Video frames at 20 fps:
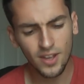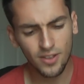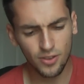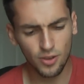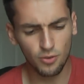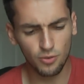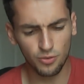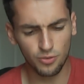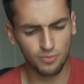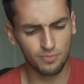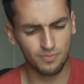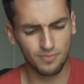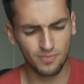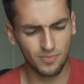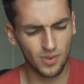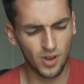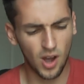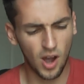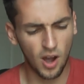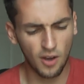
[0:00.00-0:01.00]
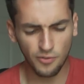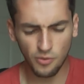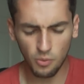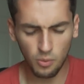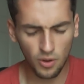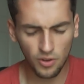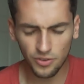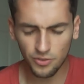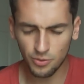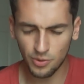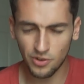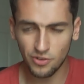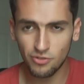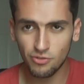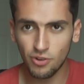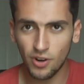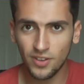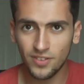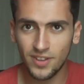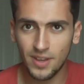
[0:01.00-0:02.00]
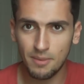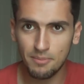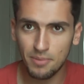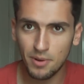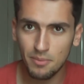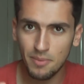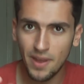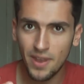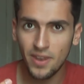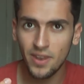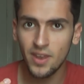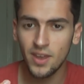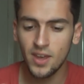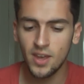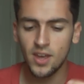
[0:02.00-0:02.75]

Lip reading: Those other ones which try to implement